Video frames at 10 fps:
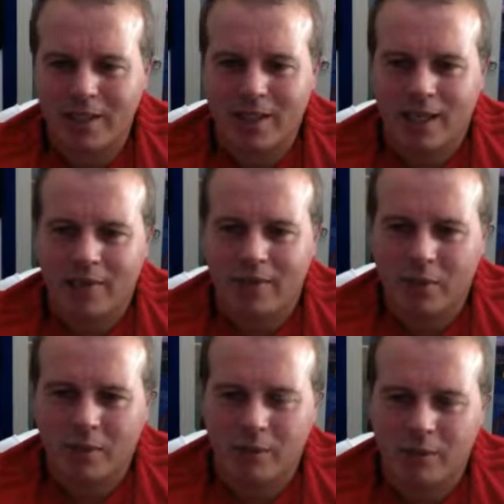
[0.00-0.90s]
And from a
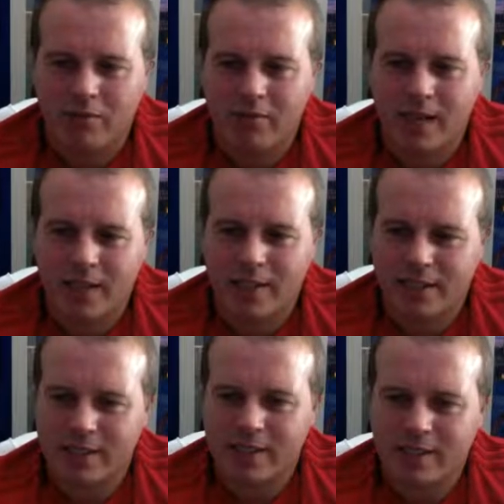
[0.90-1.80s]
Liverpool fan,
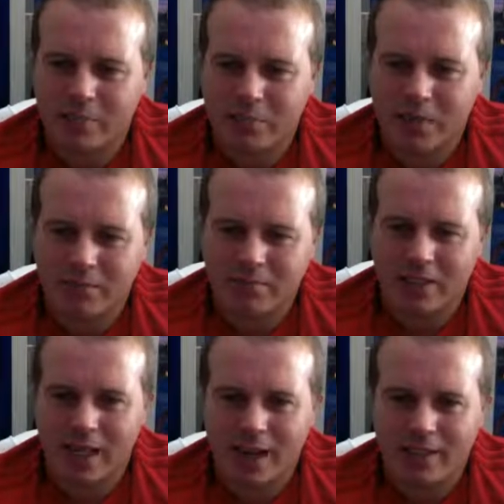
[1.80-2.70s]
it's a bit
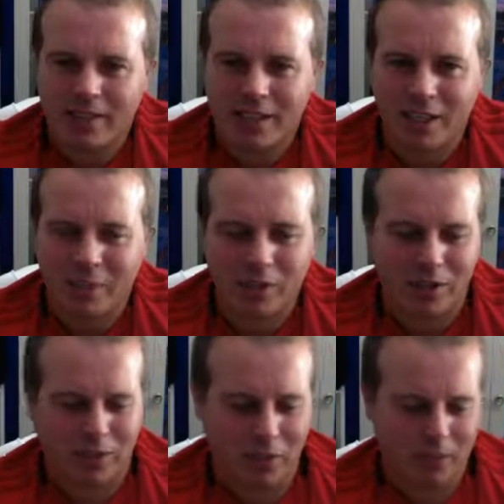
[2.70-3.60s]
hard to take, because
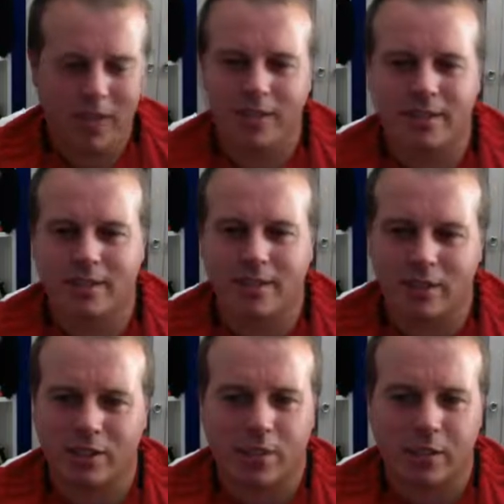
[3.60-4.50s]
those bastards are sitting
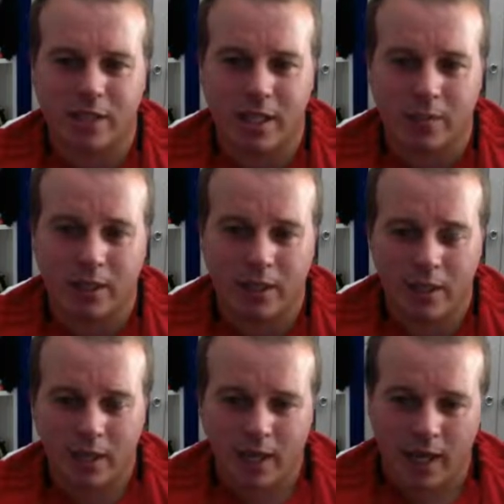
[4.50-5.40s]
top of the table.
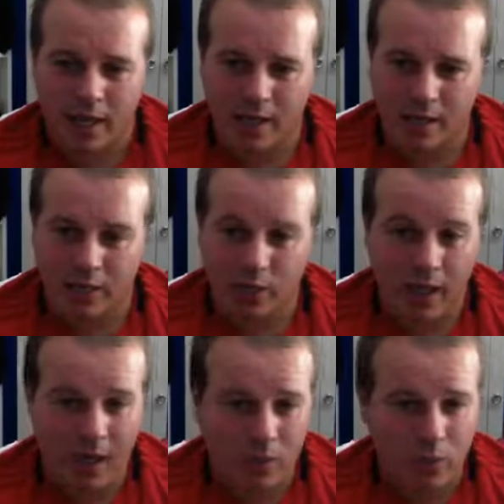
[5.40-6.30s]
And if we
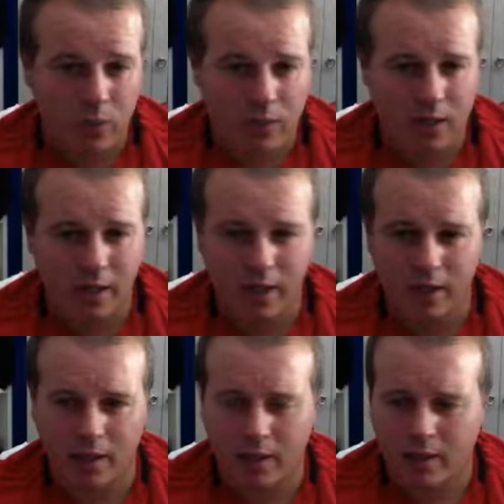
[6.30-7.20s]
had a won
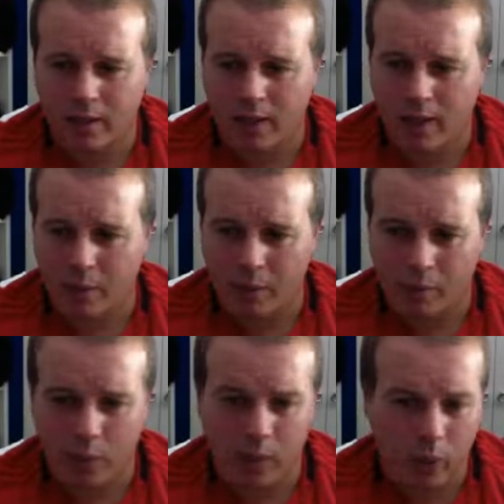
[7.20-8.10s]
today, and we
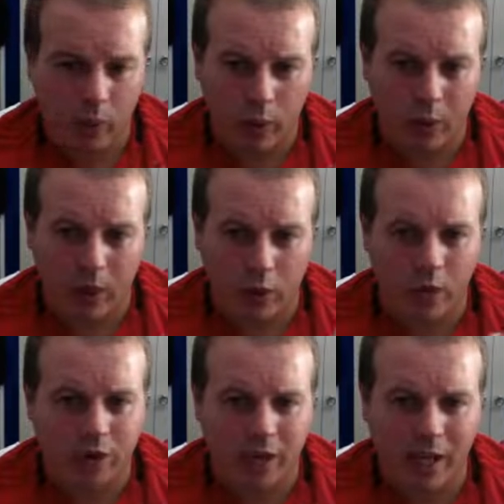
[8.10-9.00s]
win our
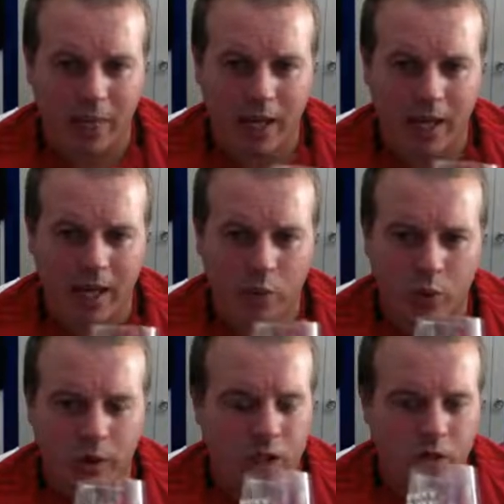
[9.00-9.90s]
other game in hand, we're
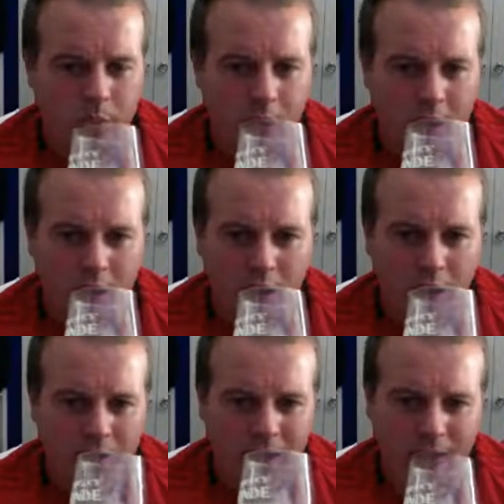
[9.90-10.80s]
only 3 points off,
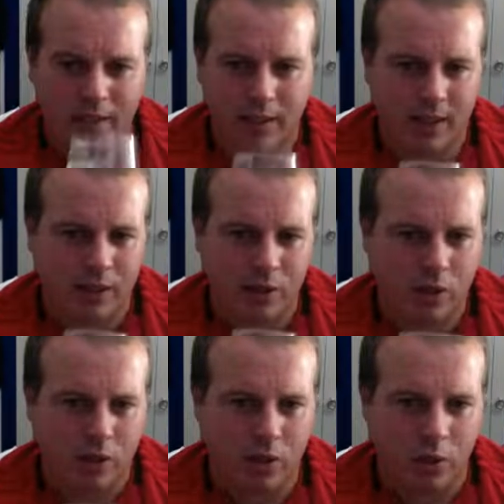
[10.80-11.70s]
and then it
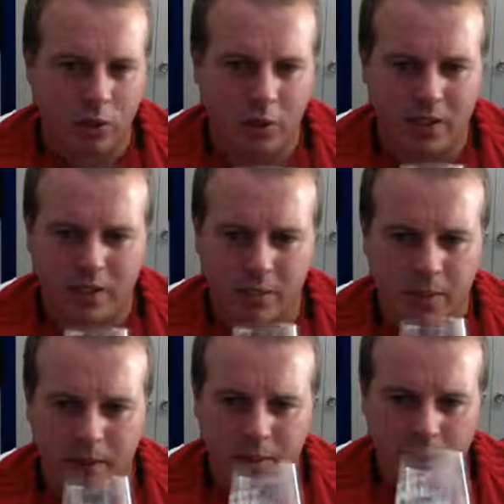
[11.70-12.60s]
just it wasn't to
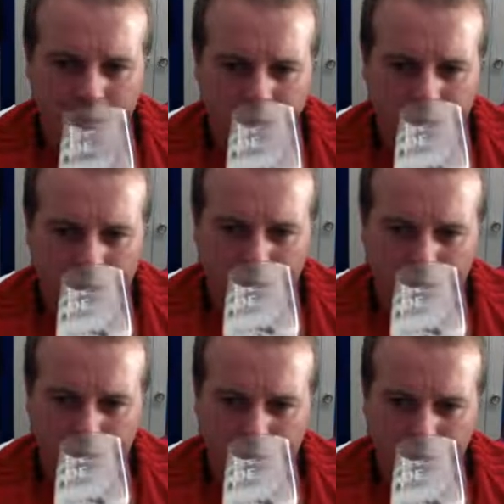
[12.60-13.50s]
be.
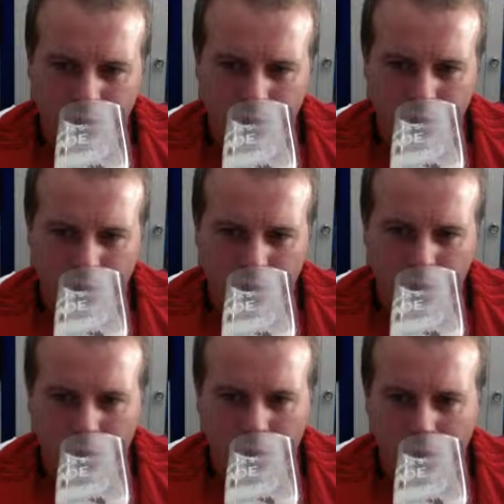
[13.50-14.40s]
So load
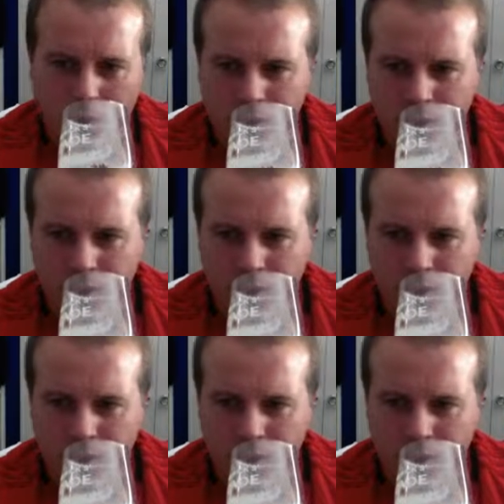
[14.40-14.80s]
of bollocks.